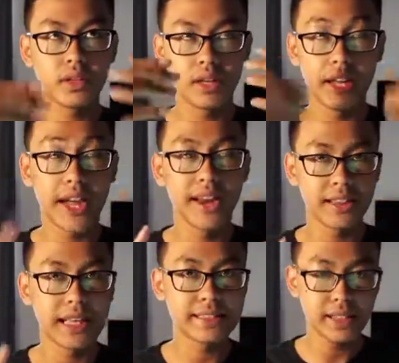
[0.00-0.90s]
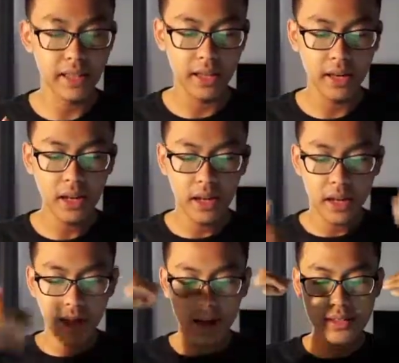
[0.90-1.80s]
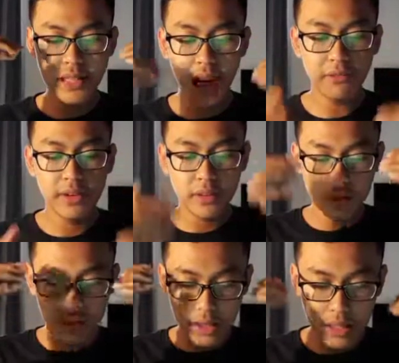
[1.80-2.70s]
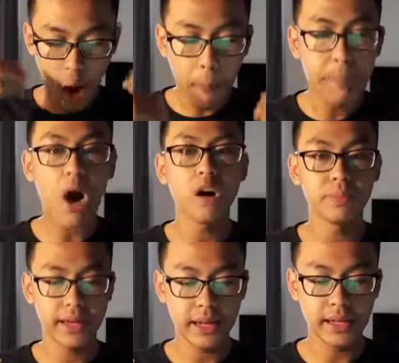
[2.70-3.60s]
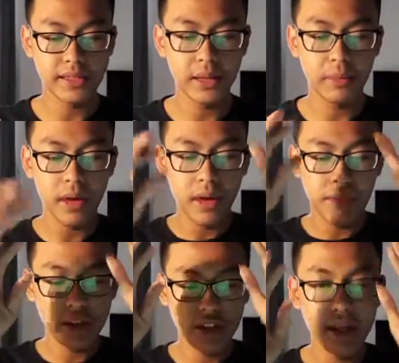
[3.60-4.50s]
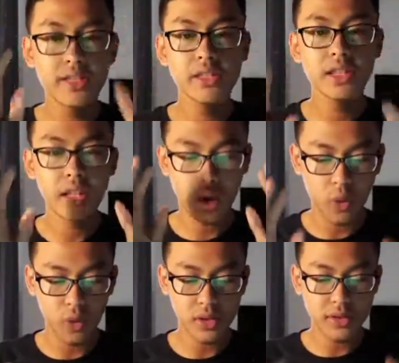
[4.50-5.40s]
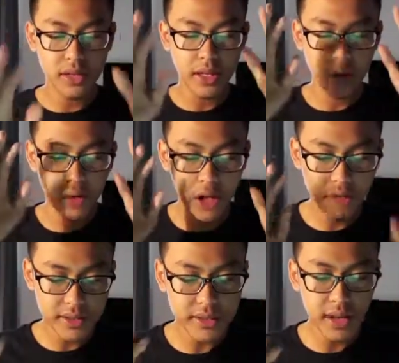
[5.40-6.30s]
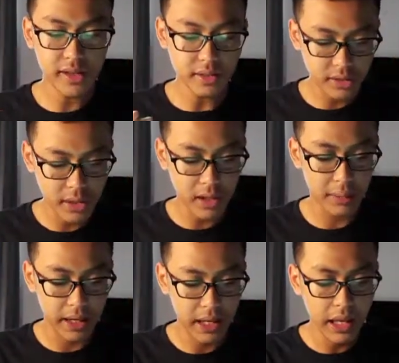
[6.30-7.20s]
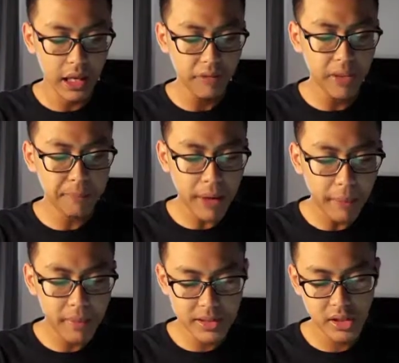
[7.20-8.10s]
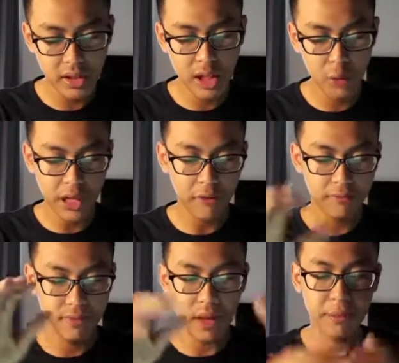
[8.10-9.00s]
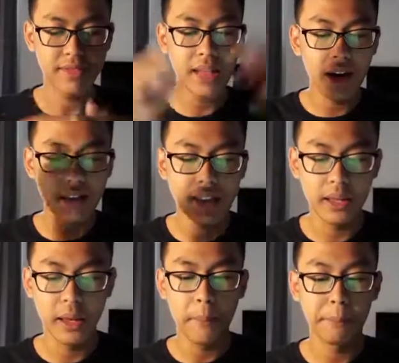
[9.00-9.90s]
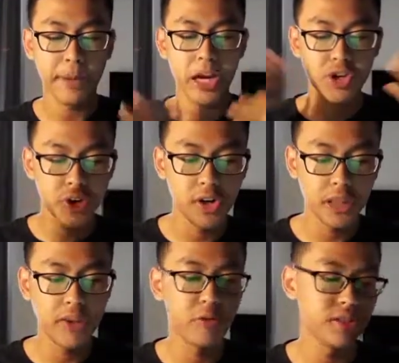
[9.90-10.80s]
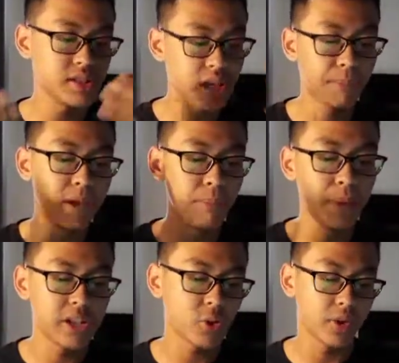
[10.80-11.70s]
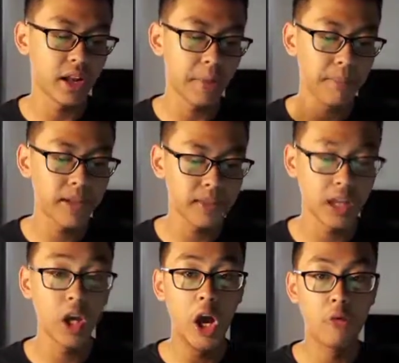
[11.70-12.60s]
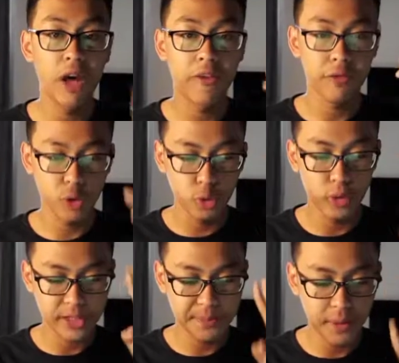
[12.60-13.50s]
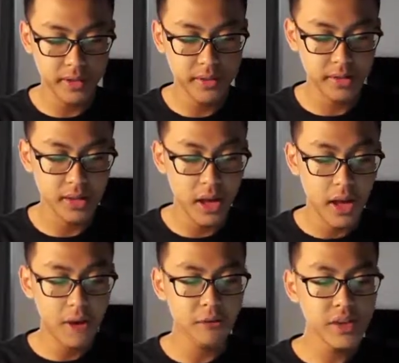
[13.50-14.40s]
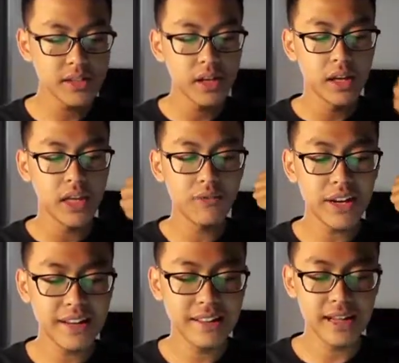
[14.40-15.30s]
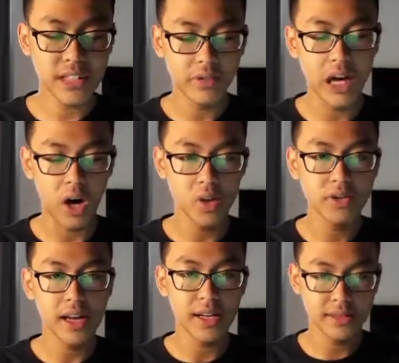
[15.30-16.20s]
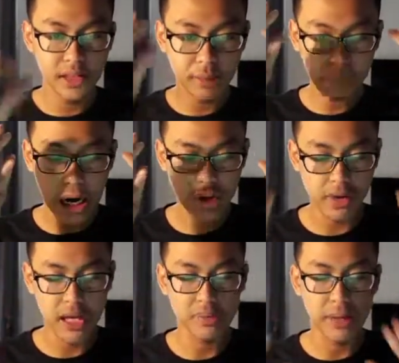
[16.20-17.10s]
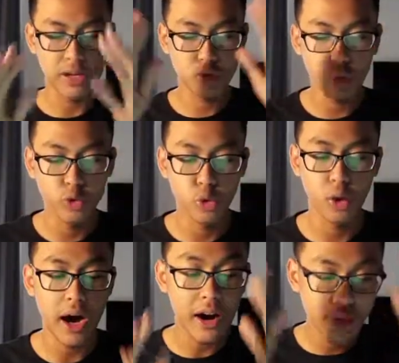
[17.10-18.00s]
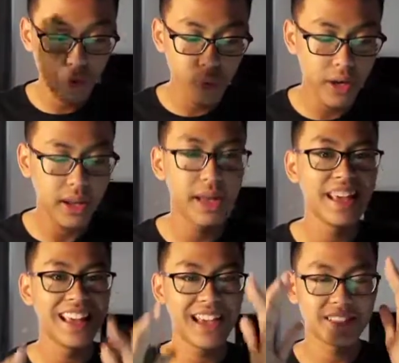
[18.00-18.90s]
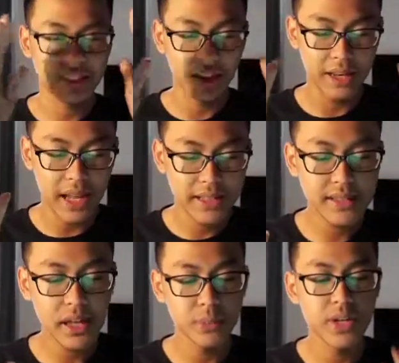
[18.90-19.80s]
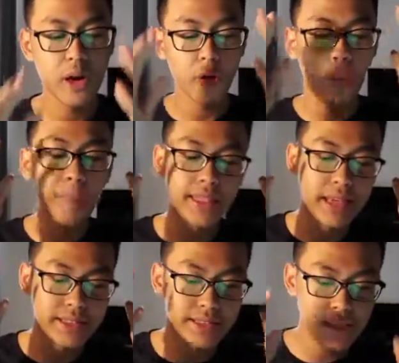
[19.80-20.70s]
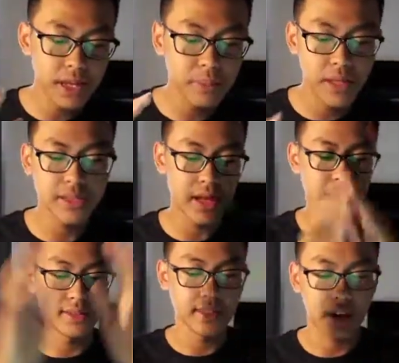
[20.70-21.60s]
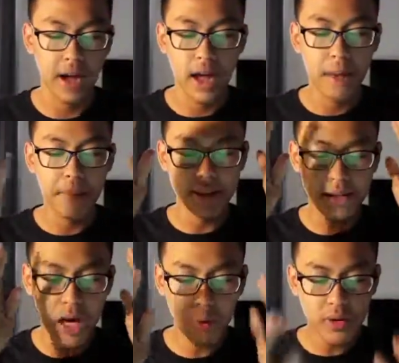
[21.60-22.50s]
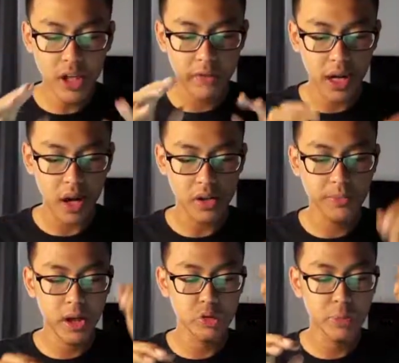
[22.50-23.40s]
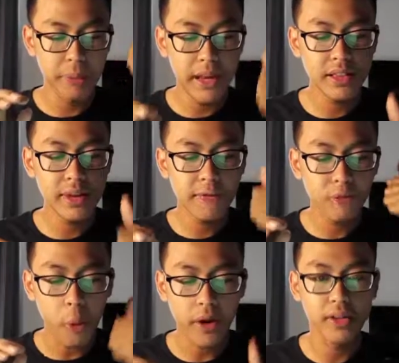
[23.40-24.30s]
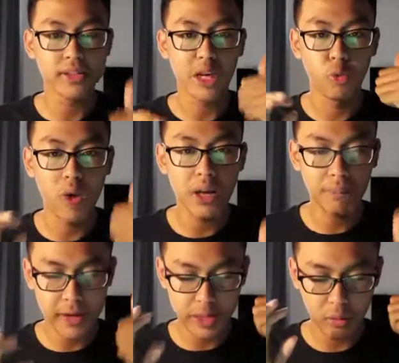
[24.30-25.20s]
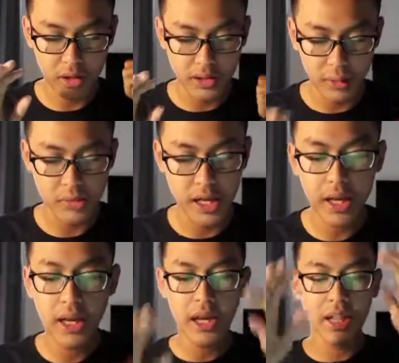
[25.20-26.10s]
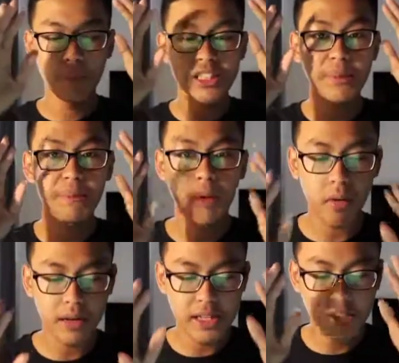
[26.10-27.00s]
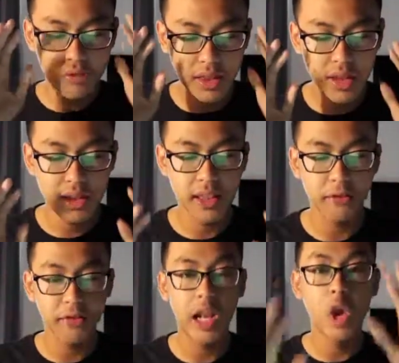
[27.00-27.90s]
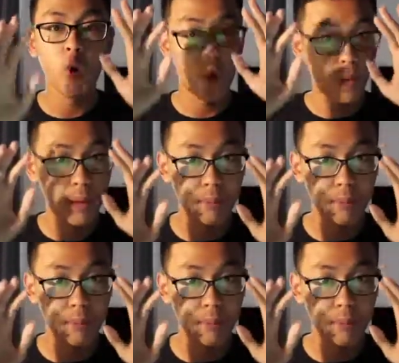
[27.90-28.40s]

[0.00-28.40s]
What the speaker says: they cannot excel in, they still have the opt-out mechanism by changing the course in the university, ladies and gentlemen. If the problem is the children will have their mentality pressured if we stream them based on their ability, we have 2 responses. First, even in their side of the house, they are still pressurized by the school to do hard work, excel in exams, completing assignments, and etc. But in our side of the house, because we make them focus in one particular subject, it means the progressivity that they feel will be